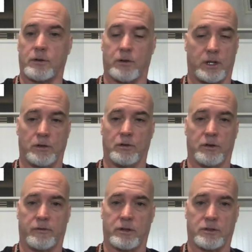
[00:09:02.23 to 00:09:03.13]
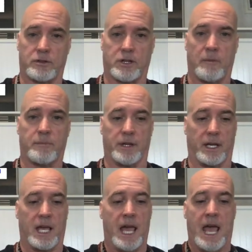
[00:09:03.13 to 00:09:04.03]
or the universe or
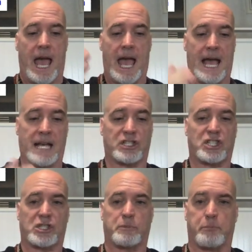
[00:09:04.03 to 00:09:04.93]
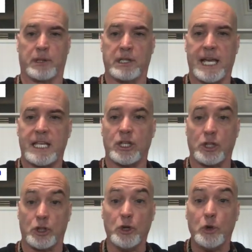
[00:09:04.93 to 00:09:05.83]
something, has split
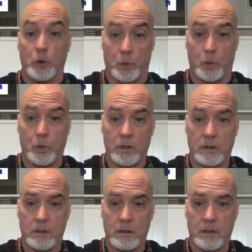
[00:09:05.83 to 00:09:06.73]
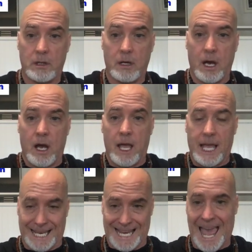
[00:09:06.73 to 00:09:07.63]
you
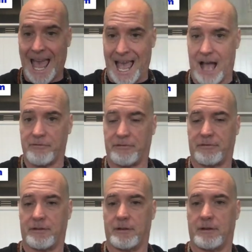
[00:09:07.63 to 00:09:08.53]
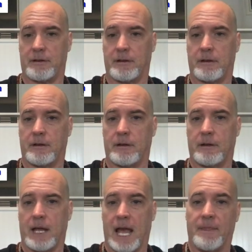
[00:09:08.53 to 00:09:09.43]
in half,
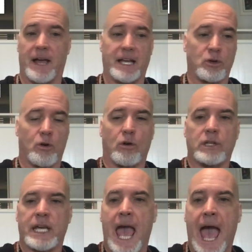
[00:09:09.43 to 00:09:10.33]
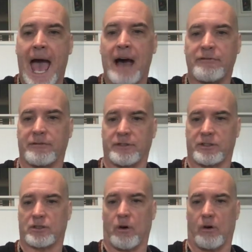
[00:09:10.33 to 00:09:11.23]
and that you're only half of a
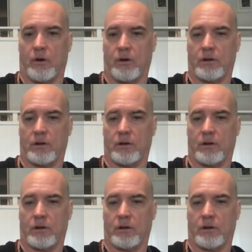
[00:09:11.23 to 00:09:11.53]
soul,